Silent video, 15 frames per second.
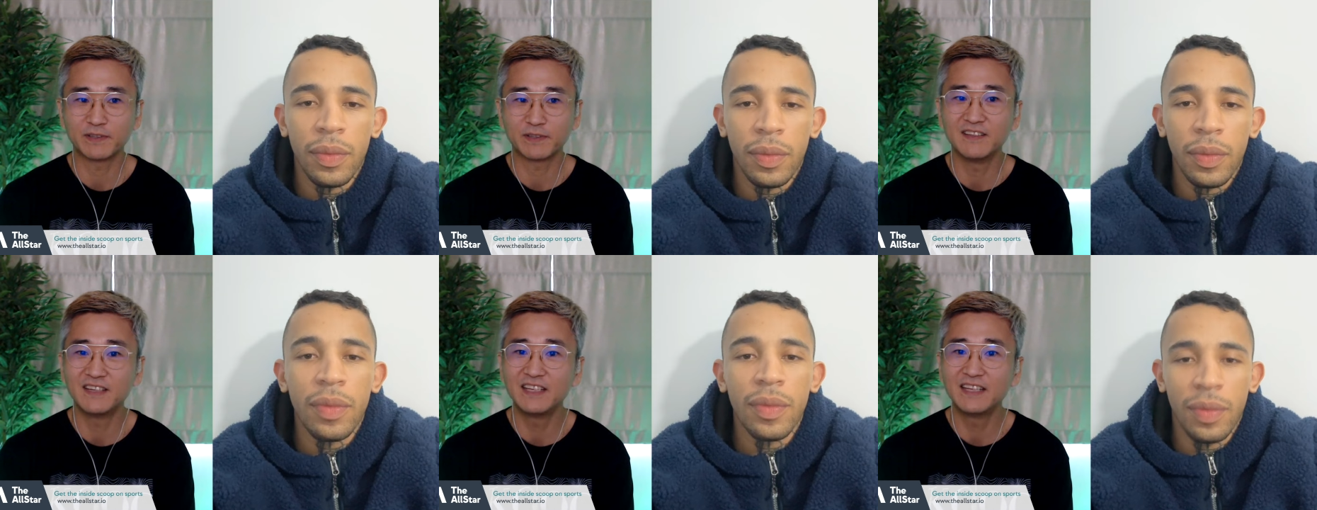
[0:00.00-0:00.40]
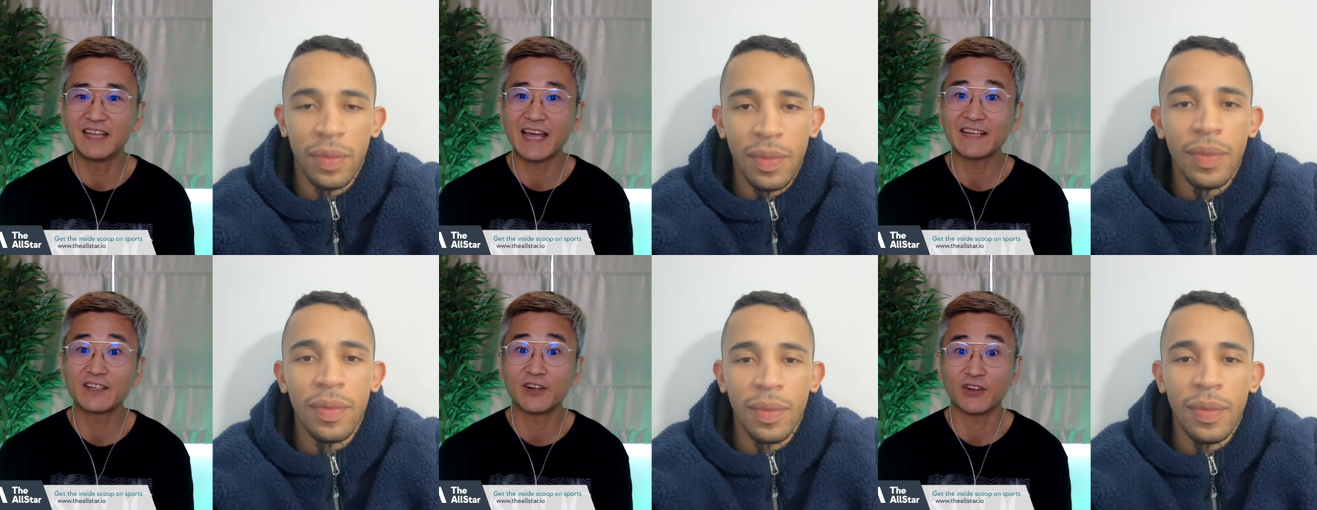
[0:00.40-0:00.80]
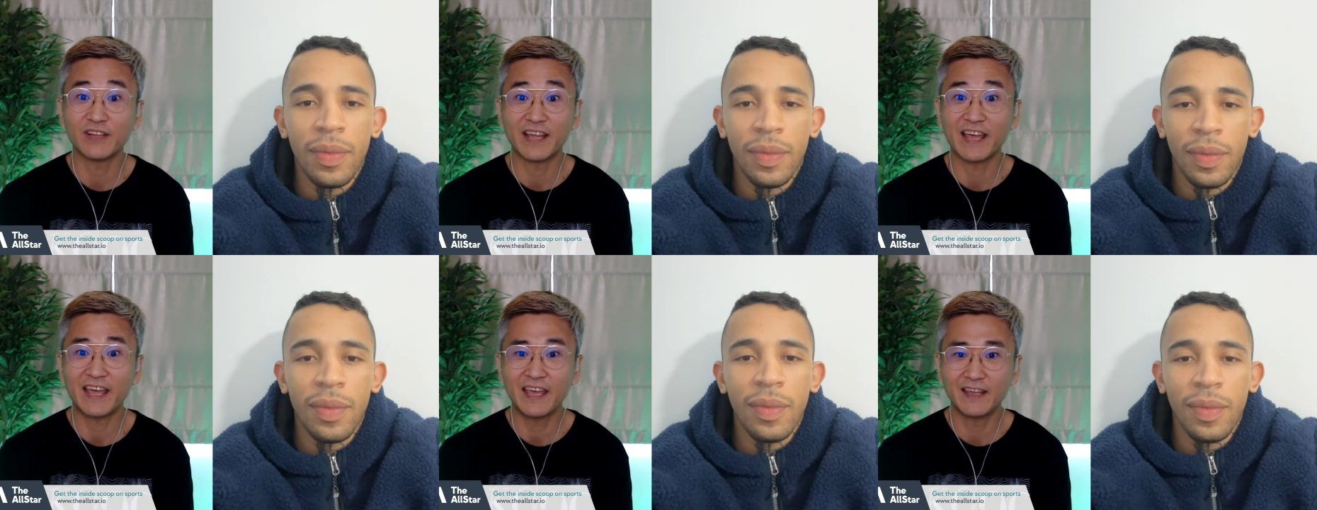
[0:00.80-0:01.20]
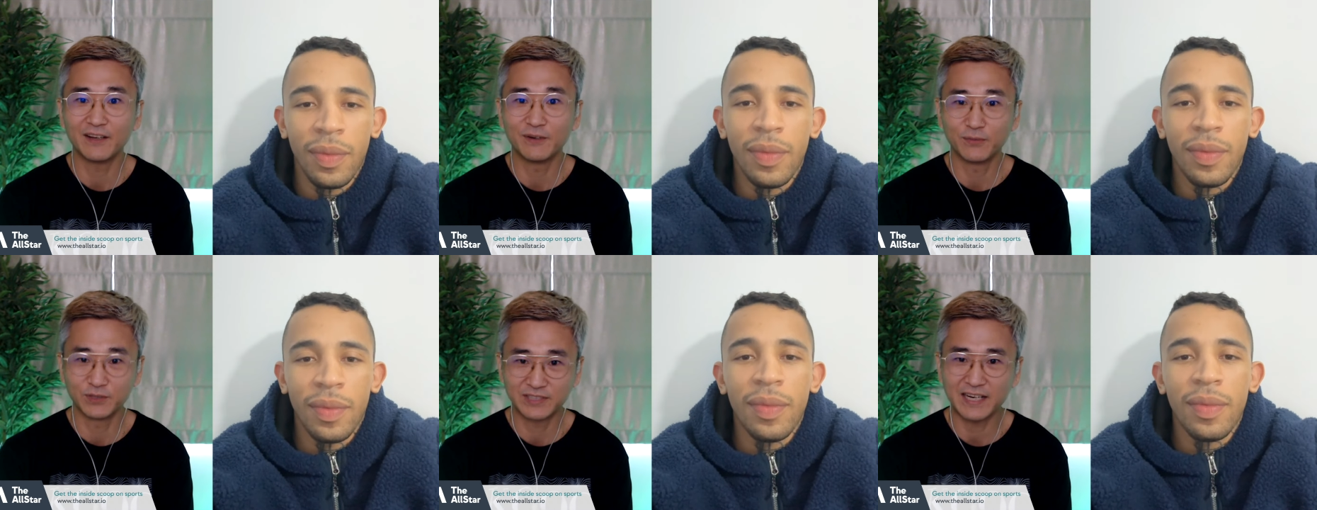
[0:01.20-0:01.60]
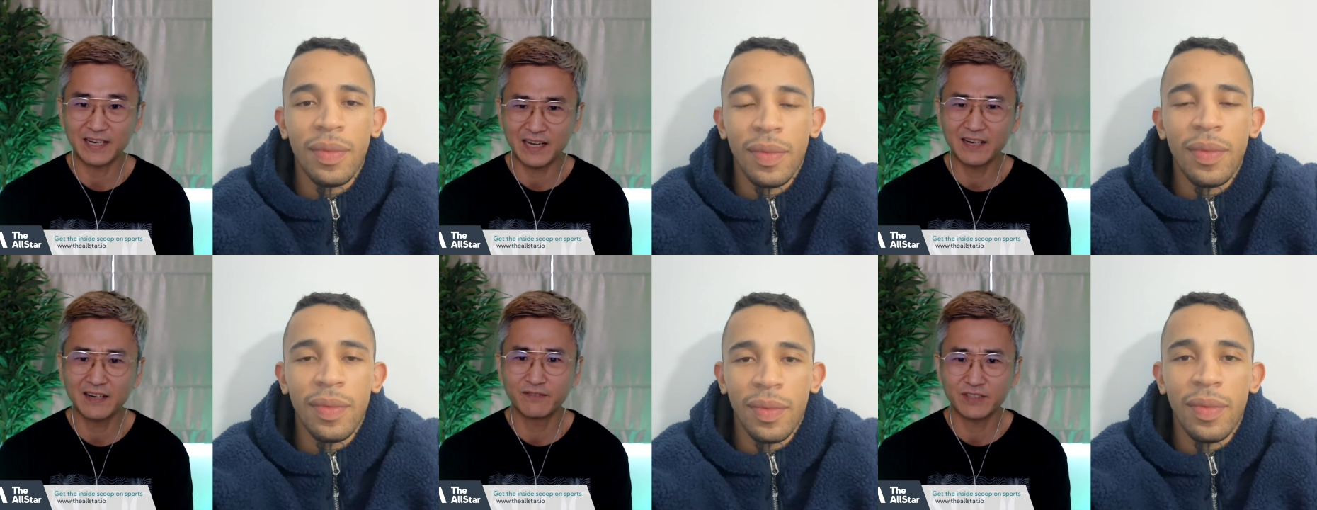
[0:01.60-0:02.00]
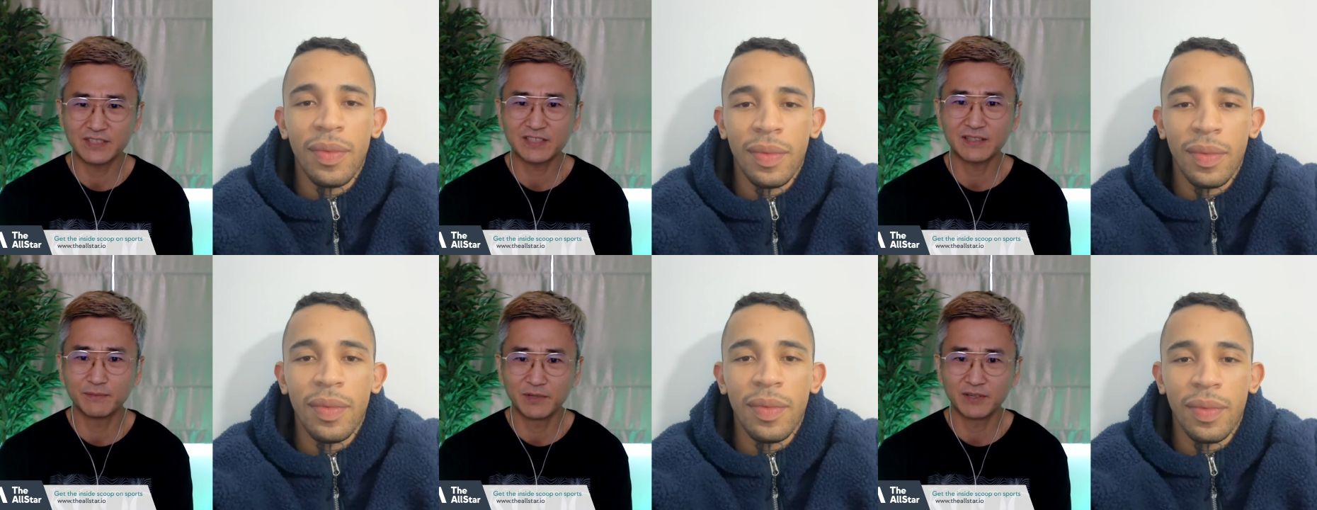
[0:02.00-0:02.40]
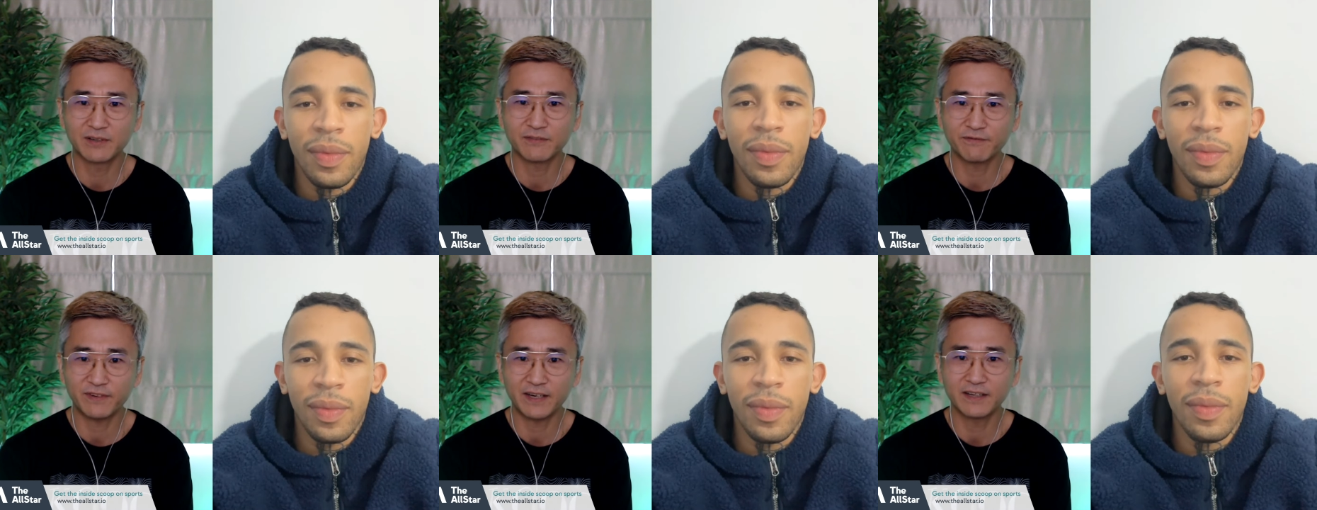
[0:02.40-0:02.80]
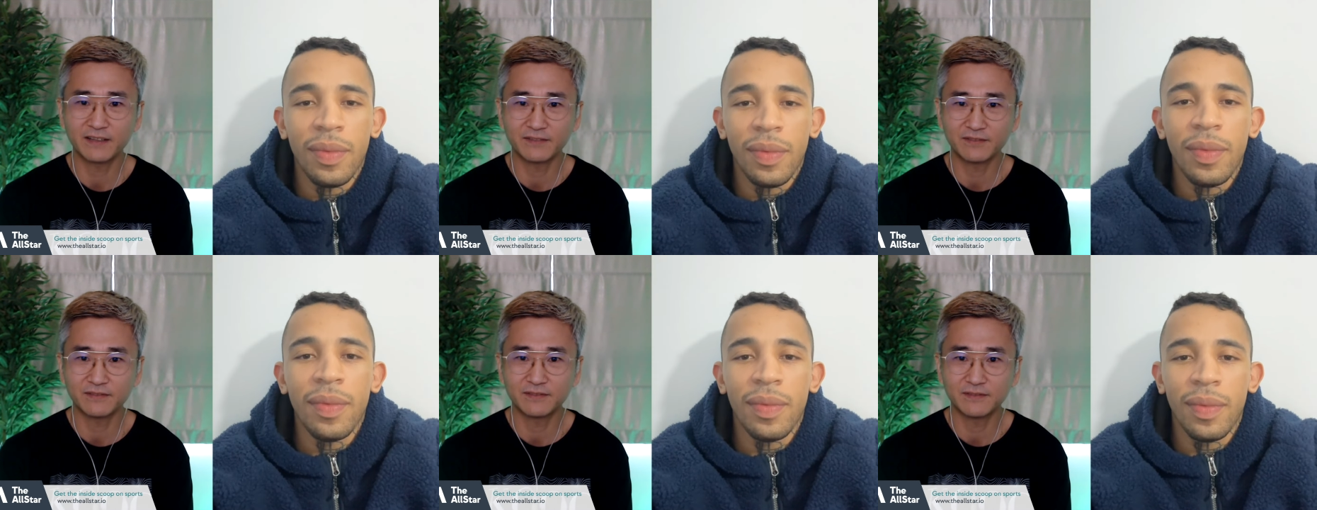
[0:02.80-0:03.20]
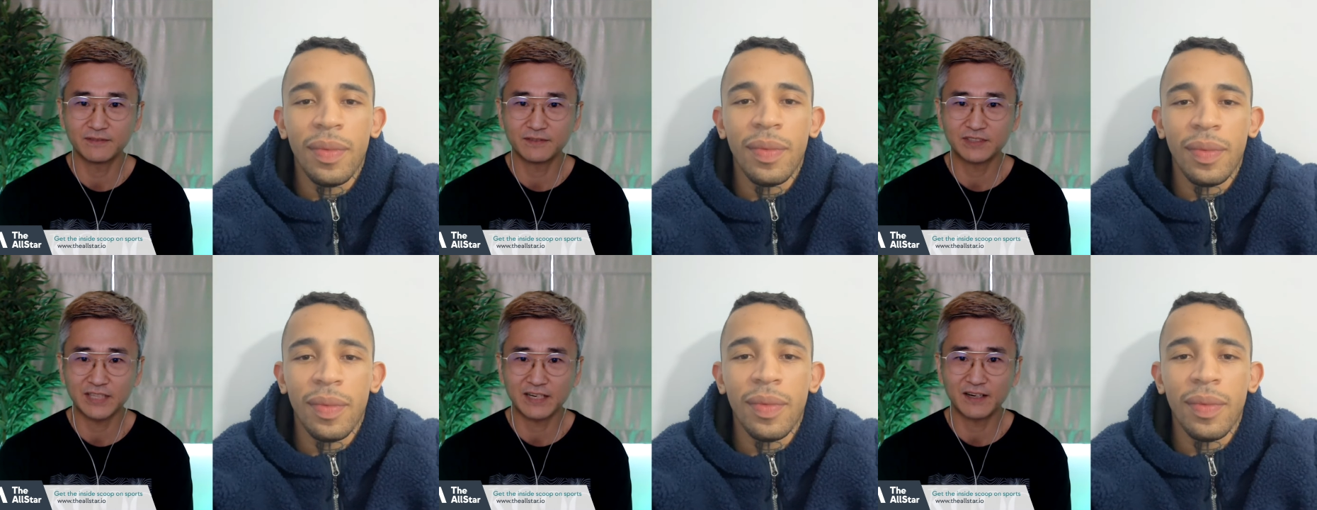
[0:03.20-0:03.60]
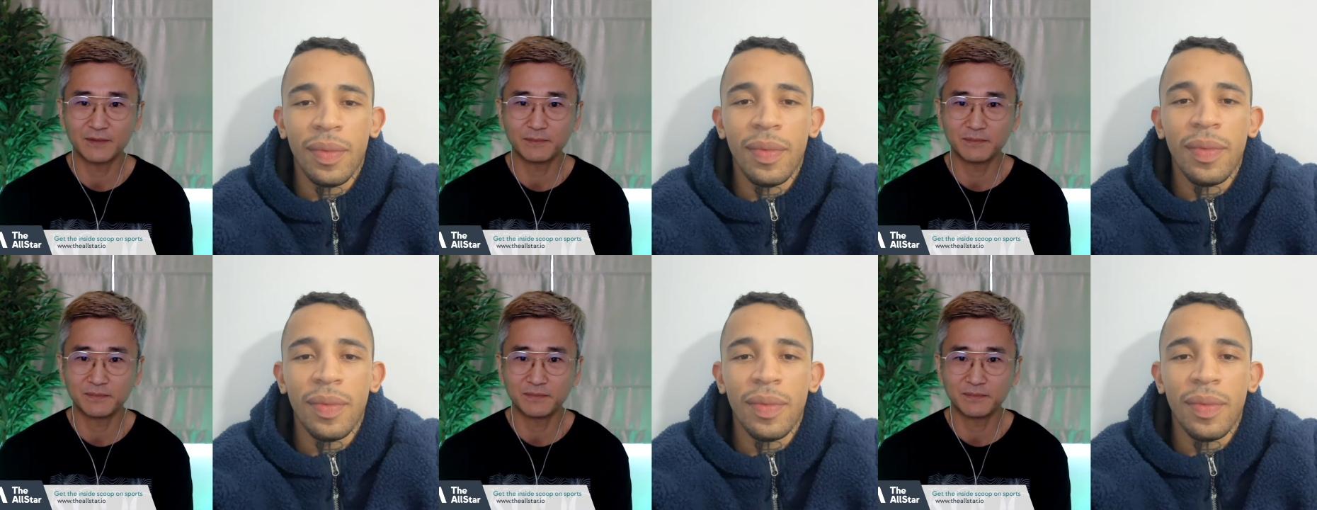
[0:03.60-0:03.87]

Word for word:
Speaker 1: knee landed on the head. Was that kind of a similar fight setup?